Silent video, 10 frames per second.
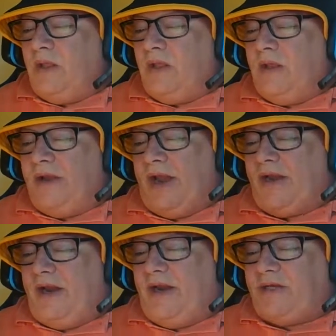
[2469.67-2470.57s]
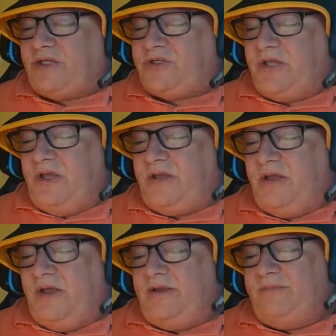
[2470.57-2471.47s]
yeah, and I just think
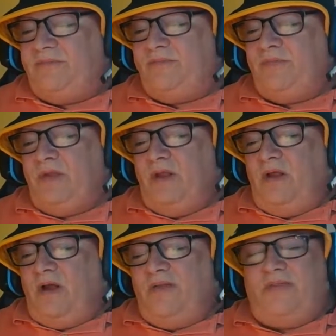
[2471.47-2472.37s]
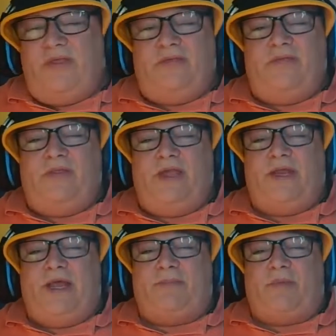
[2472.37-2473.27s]
that the
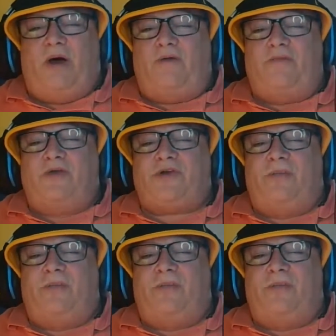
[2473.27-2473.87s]
inept offense,